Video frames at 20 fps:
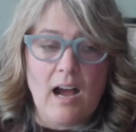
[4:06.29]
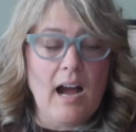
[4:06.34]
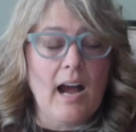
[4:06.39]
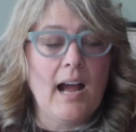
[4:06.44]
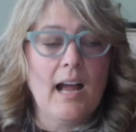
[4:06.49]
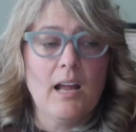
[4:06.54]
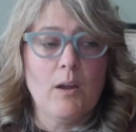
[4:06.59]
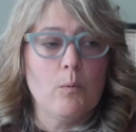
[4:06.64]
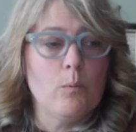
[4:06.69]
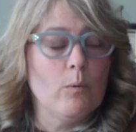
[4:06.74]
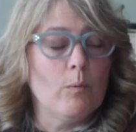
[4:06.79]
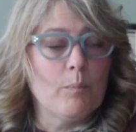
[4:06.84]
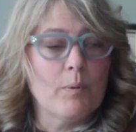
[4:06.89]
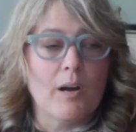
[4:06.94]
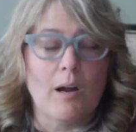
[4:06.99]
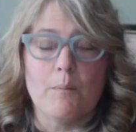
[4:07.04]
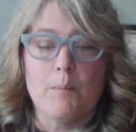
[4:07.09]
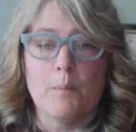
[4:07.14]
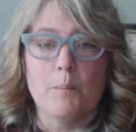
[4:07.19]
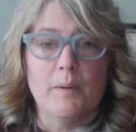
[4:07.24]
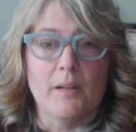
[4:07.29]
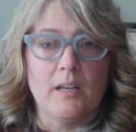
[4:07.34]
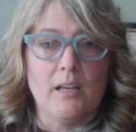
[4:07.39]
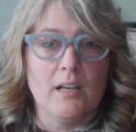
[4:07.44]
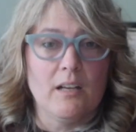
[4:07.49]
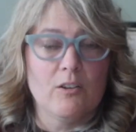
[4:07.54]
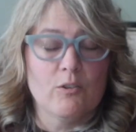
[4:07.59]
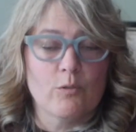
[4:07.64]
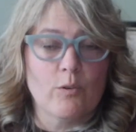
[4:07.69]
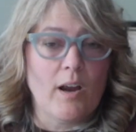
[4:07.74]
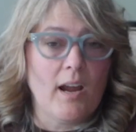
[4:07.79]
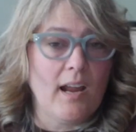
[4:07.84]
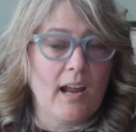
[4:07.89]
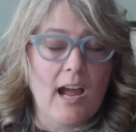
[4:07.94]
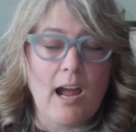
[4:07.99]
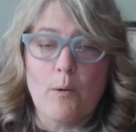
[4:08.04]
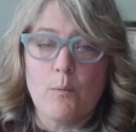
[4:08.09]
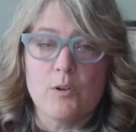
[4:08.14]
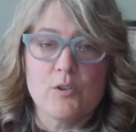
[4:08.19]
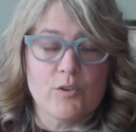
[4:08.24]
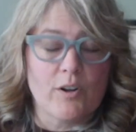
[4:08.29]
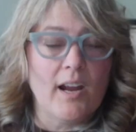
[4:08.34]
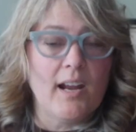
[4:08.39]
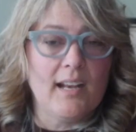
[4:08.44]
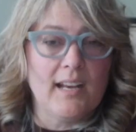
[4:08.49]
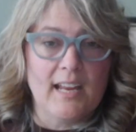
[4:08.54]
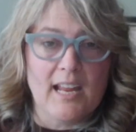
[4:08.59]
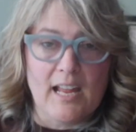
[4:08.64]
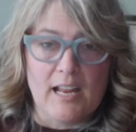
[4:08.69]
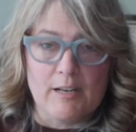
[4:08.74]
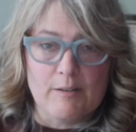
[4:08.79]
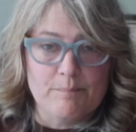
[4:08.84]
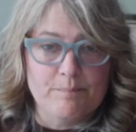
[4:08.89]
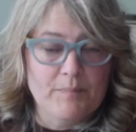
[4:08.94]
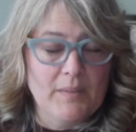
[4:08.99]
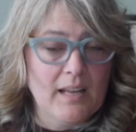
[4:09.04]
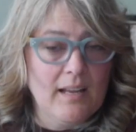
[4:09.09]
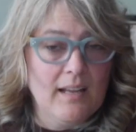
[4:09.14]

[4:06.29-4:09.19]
I would try it again